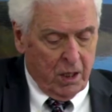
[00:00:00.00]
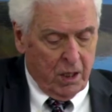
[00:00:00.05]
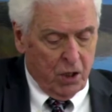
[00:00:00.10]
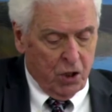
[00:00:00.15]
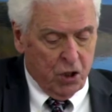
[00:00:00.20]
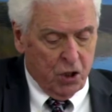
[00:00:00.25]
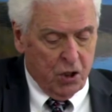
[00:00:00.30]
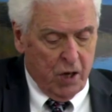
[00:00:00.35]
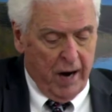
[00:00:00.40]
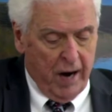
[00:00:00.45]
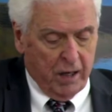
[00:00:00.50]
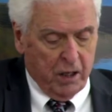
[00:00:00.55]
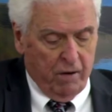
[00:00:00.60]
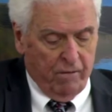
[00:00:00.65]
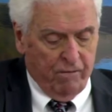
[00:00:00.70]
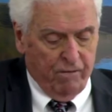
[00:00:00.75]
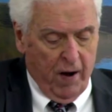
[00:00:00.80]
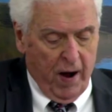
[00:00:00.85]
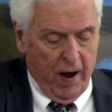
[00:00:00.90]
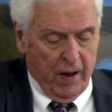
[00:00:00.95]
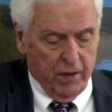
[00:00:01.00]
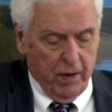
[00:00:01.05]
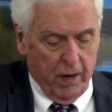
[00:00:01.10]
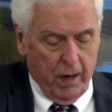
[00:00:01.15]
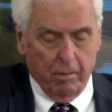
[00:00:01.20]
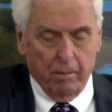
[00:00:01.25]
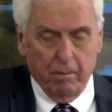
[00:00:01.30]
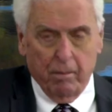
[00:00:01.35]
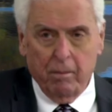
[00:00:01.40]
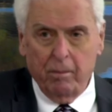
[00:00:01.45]
Sanctify
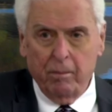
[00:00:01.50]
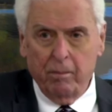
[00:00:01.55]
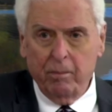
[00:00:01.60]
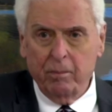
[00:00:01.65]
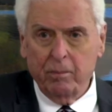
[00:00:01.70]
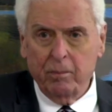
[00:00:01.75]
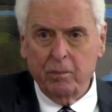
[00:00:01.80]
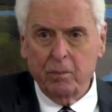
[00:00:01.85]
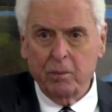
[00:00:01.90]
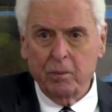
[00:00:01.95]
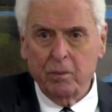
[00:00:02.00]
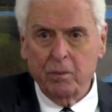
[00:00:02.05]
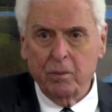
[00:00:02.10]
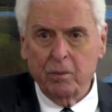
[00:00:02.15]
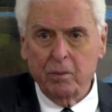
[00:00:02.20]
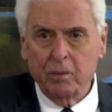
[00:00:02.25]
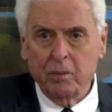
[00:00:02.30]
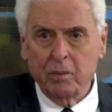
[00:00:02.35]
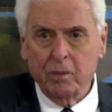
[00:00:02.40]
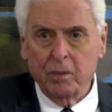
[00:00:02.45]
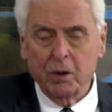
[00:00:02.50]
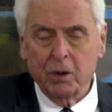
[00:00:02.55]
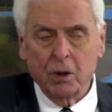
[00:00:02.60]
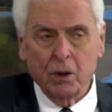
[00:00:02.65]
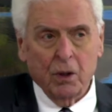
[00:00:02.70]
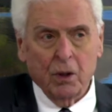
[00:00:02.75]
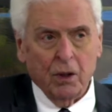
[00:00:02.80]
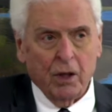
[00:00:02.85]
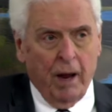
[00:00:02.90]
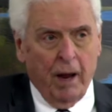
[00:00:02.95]
them.
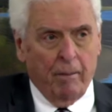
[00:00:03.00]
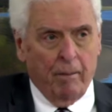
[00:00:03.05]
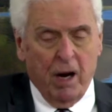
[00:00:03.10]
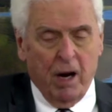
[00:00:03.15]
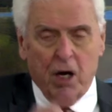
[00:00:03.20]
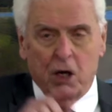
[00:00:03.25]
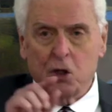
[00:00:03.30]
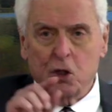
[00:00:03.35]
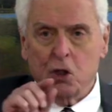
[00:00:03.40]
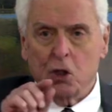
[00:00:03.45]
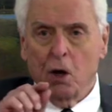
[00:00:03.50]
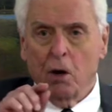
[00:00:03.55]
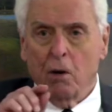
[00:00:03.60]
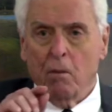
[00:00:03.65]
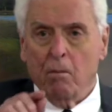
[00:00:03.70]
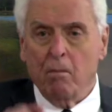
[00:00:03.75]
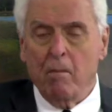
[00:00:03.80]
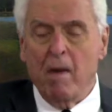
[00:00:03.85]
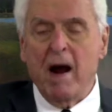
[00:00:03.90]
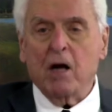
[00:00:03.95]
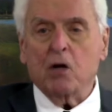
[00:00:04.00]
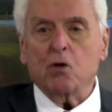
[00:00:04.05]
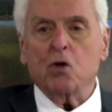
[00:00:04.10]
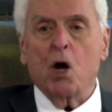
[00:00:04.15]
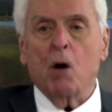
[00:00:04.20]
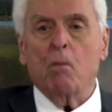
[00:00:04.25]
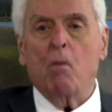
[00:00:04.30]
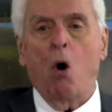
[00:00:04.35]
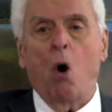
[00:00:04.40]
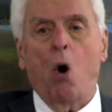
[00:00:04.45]
That means make
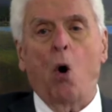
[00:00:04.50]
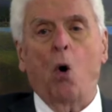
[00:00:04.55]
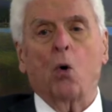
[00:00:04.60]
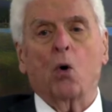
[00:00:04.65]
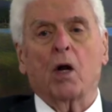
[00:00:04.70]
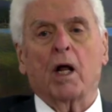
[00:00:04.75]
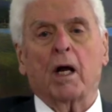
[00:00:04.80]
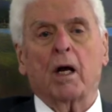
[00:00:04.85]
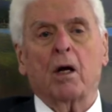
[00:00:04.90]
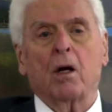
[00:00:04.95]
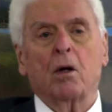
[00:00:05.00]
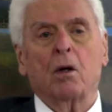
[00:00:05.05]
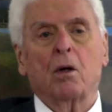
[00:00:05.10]
them holy.